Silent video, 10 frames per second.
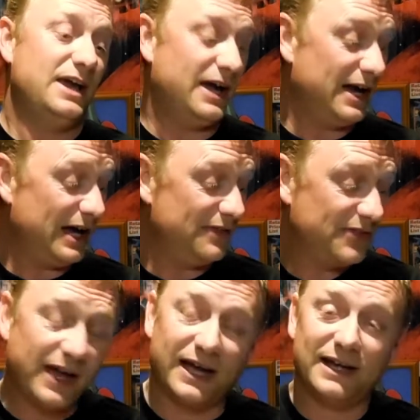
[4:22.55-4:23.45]

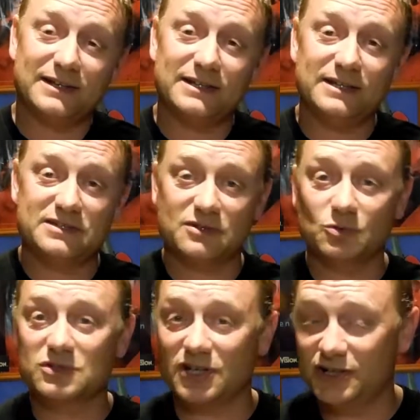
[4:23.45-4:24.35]
And that is
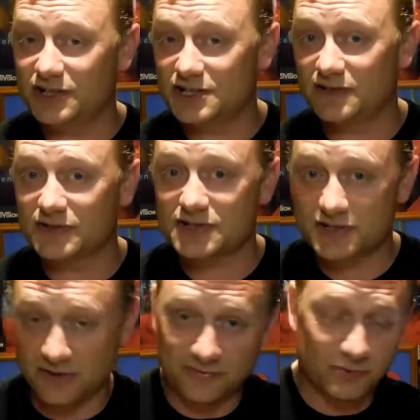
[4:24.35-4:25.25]
Alternative
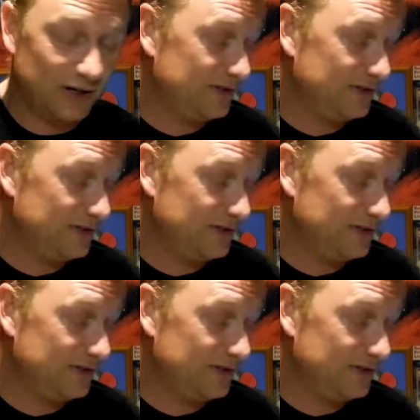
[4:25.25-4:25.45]
Software.